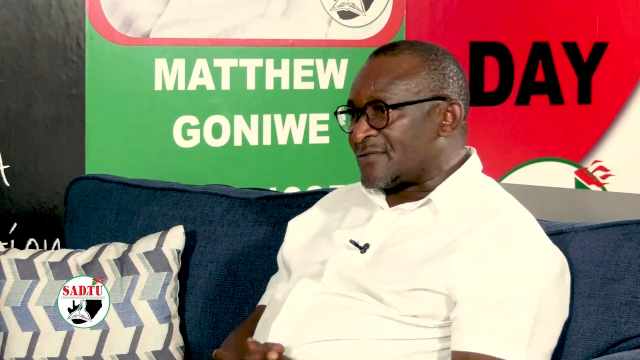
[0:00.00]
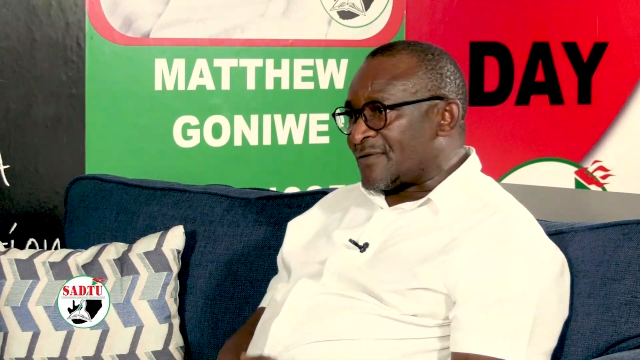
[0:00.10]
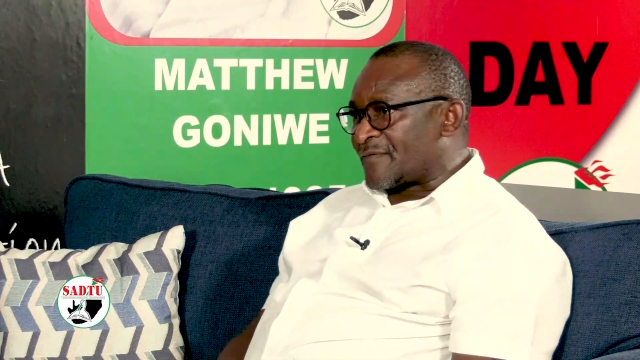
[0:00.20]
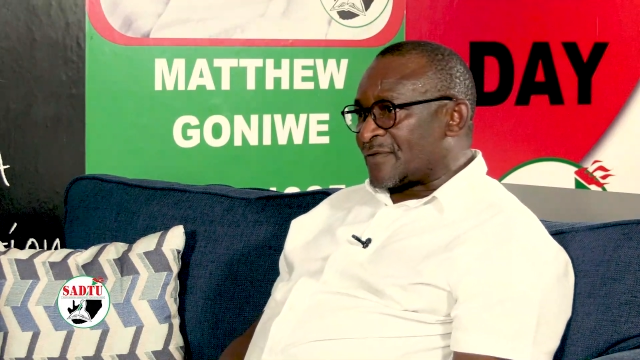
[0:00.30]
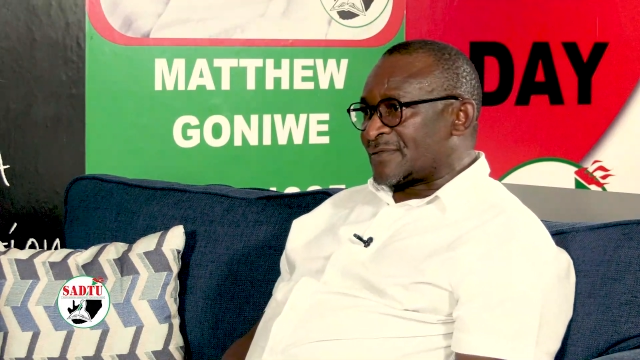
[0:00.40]
you
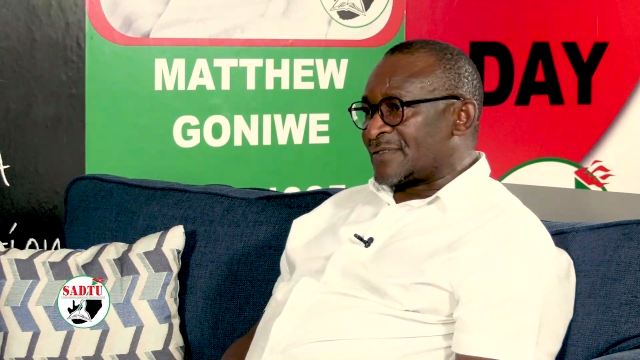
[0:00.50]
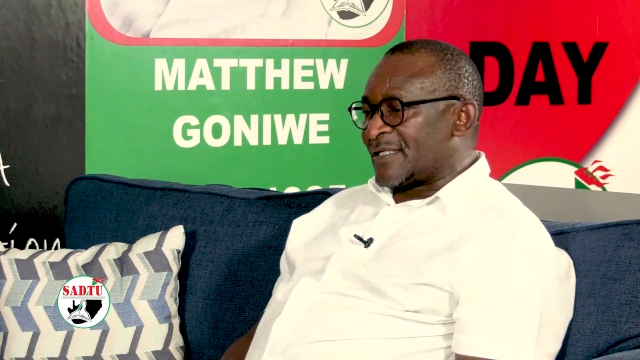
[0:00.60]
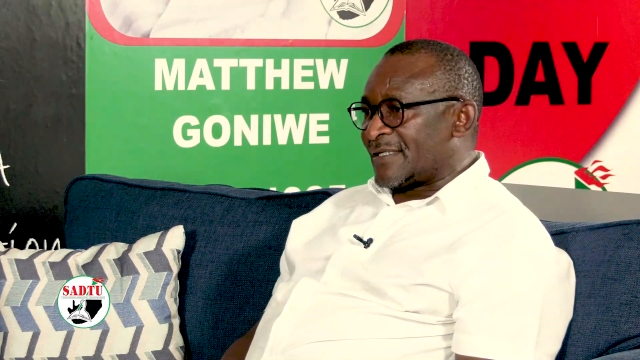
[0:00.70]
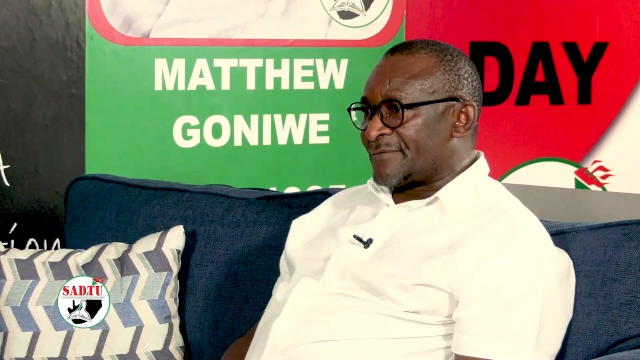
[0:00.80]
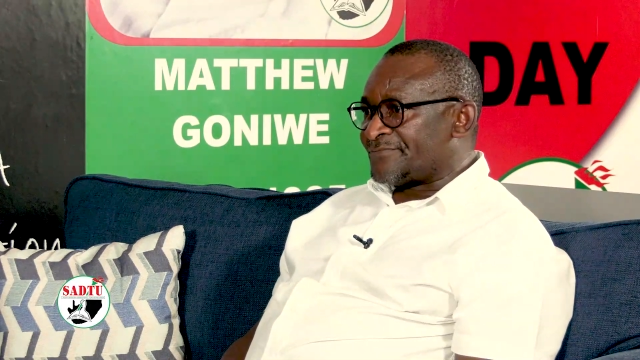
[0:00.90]
have got
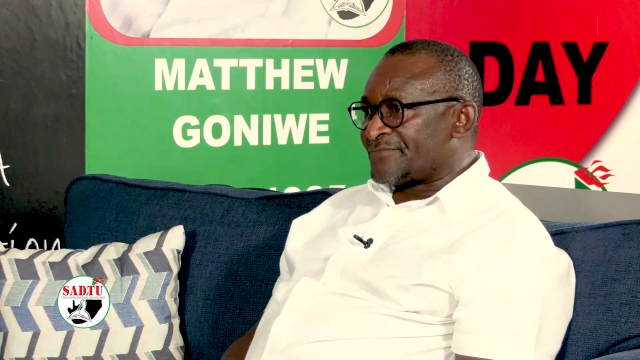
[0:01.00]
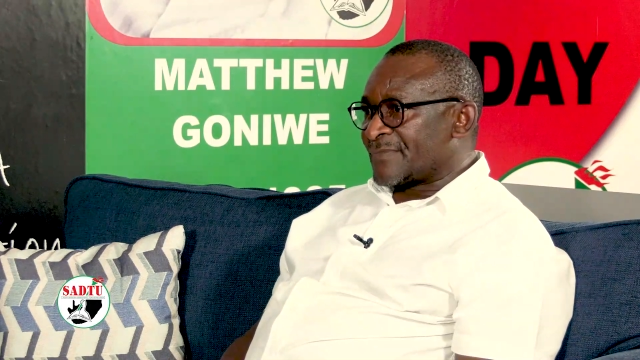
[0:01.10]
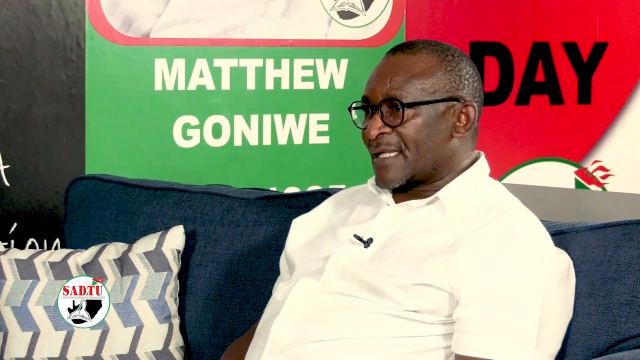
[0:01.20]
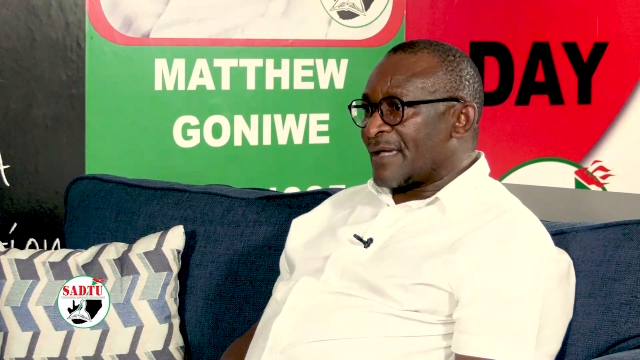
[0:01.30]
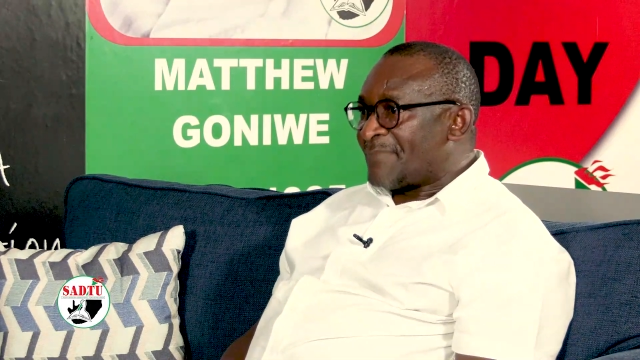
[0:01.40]
a
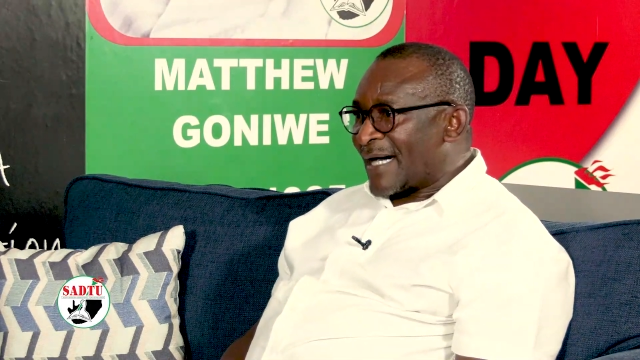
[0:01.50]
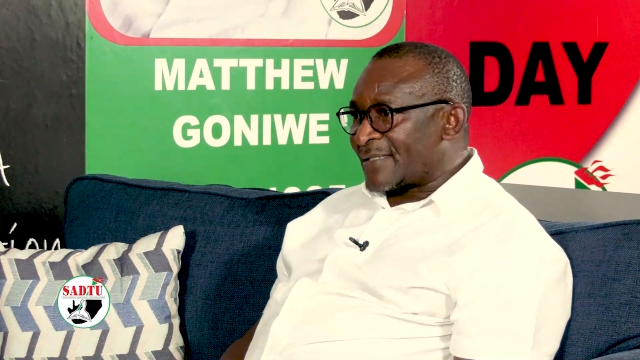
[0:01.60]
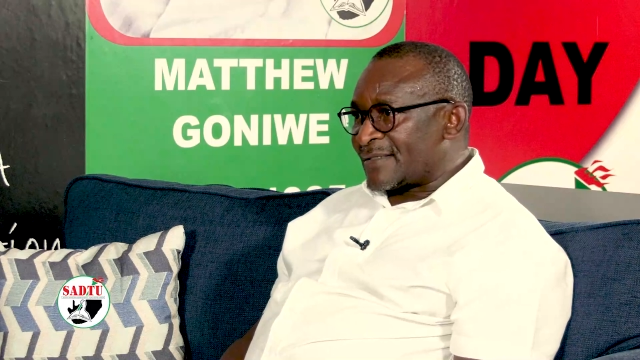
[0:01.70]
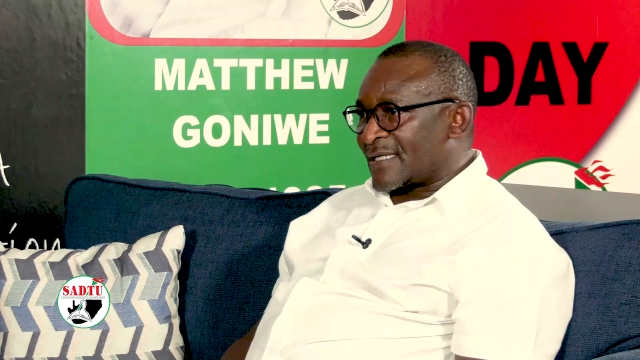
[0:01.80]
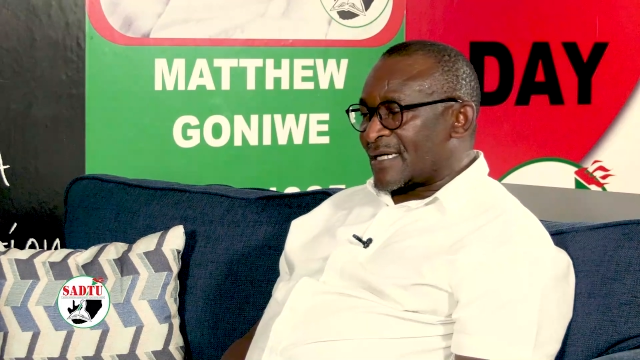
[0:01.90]

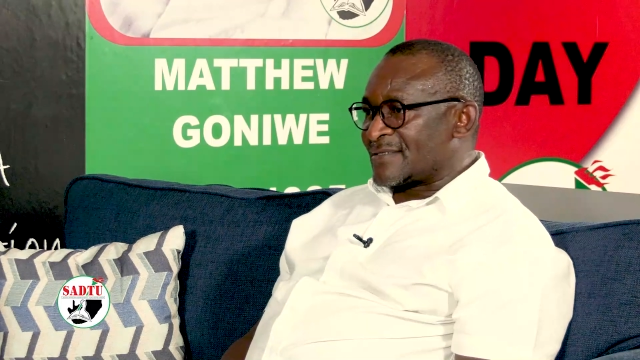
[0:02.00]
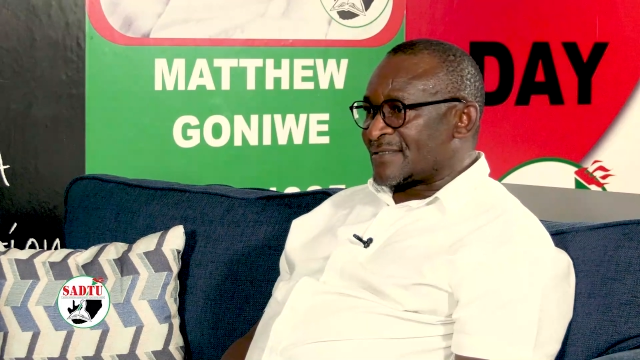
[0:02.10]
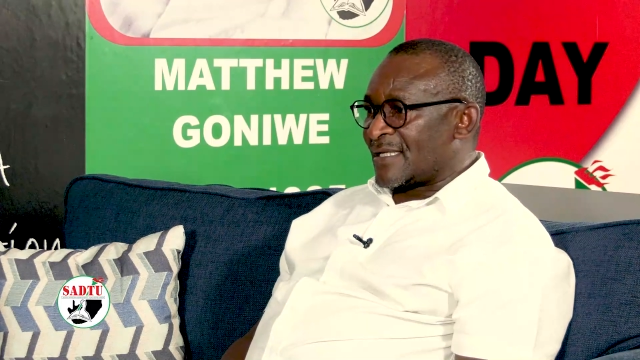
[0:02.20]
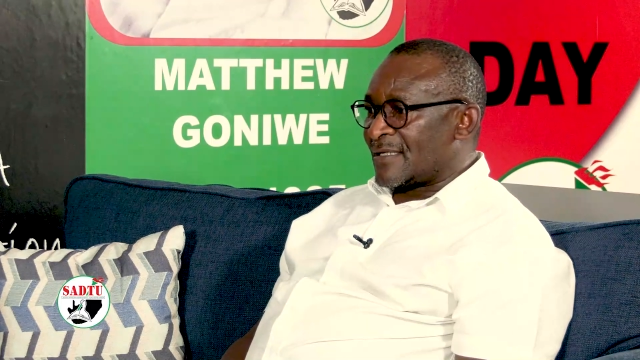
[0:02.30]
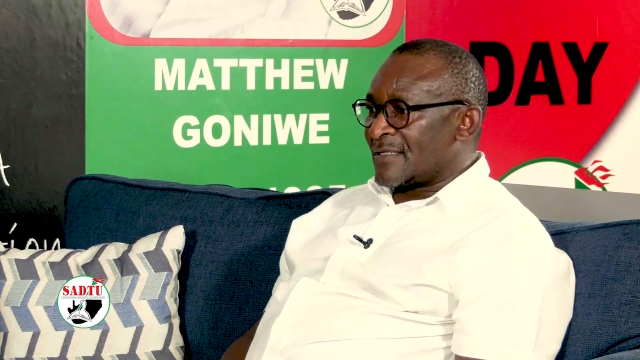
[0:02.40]
bargaining
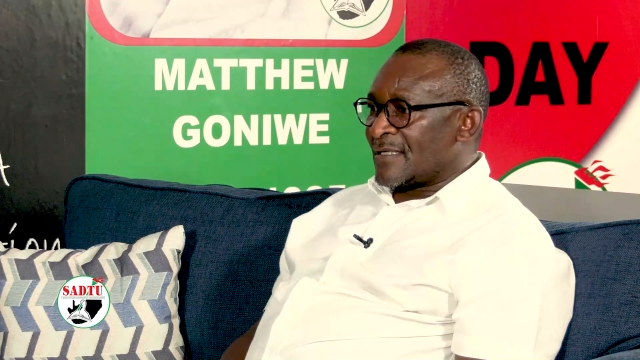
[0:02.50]
council.